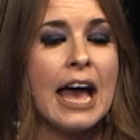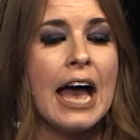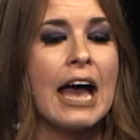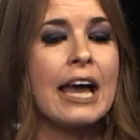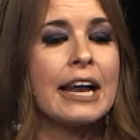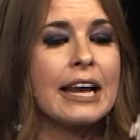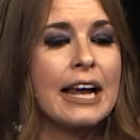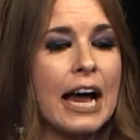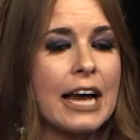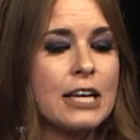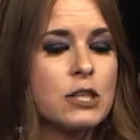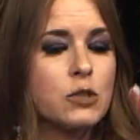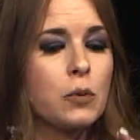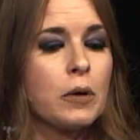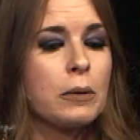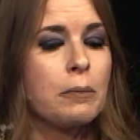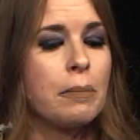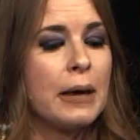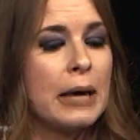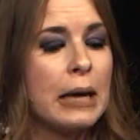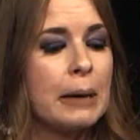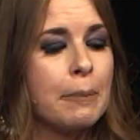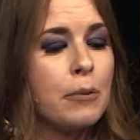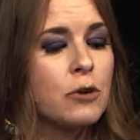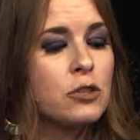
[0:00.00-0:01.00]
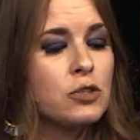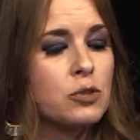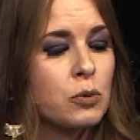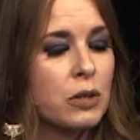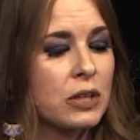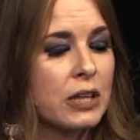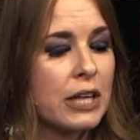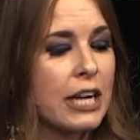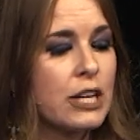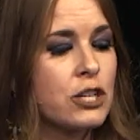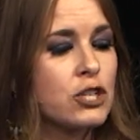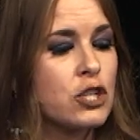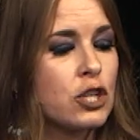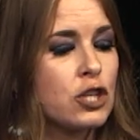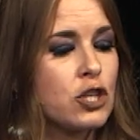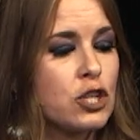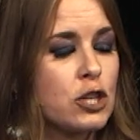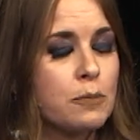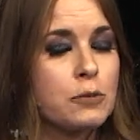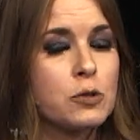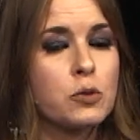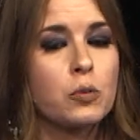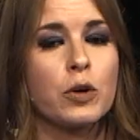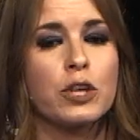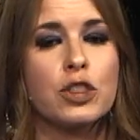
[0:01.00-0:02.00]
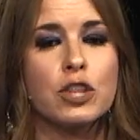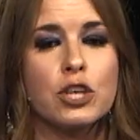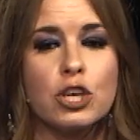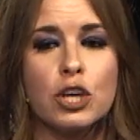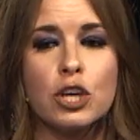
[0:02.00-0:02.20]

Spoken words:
And guys, when people's relationships with